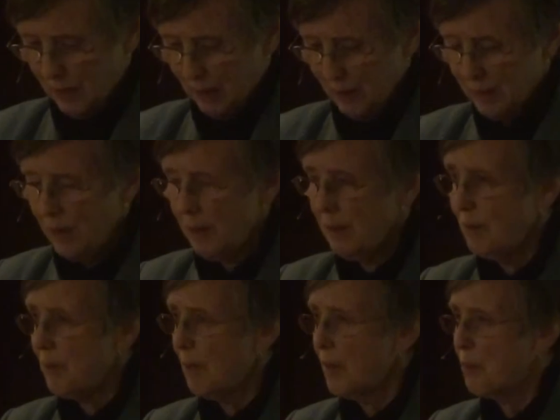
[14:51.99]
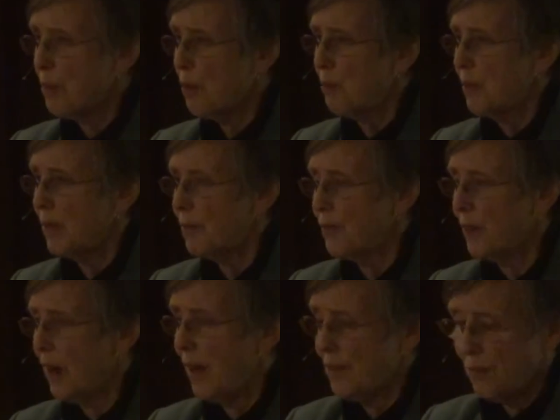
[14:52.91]
And then, appropriate for
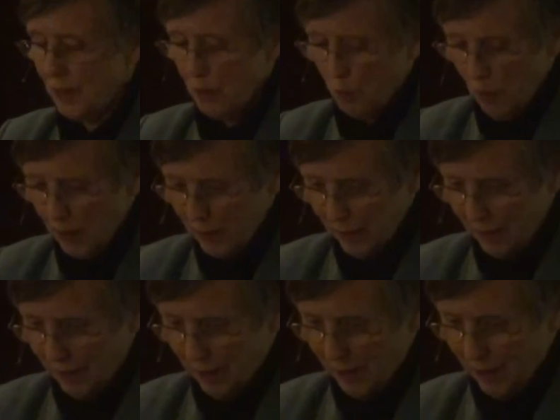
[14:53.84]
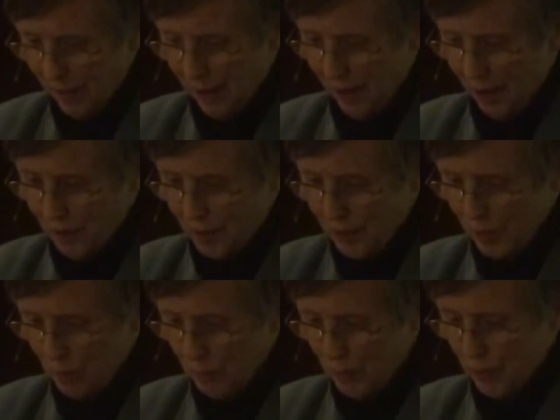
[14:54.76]
Advent, what are
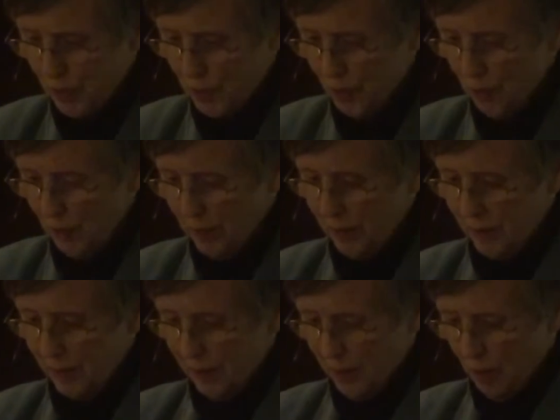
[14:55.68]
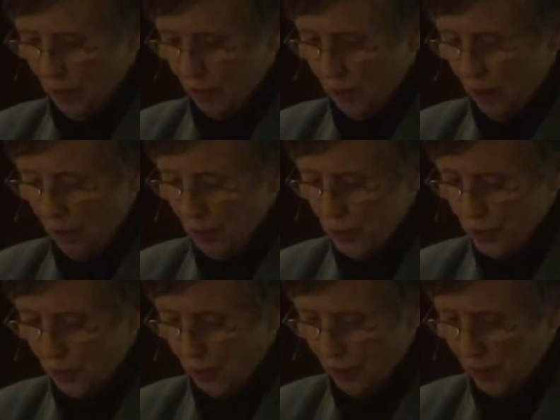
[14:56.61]
some stirrings in our
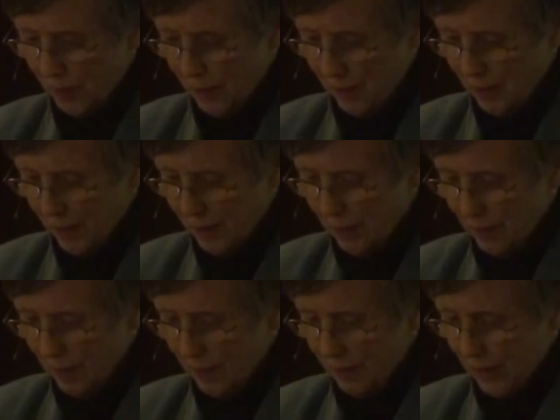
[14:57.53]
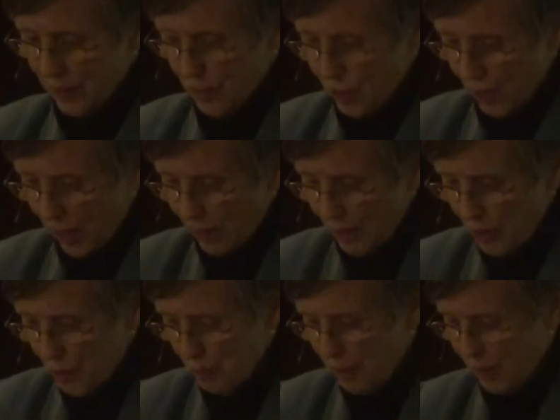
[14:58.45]
culture that
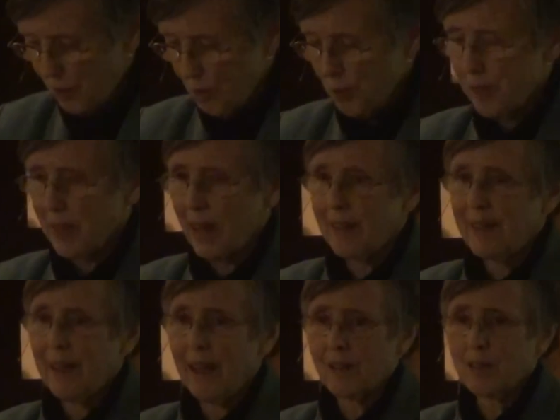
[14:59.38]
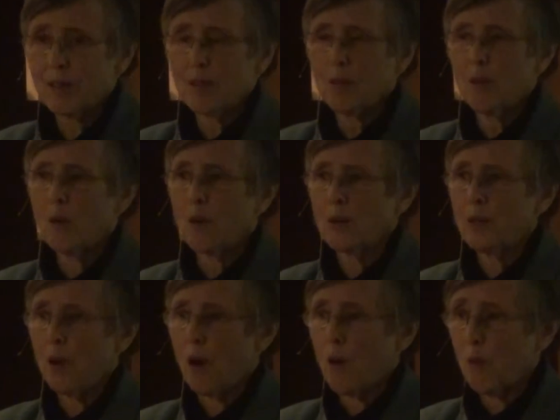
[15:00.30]
challenge me to say yes or
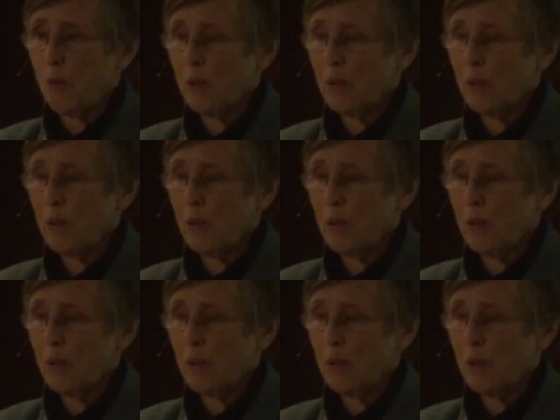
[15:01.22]
no.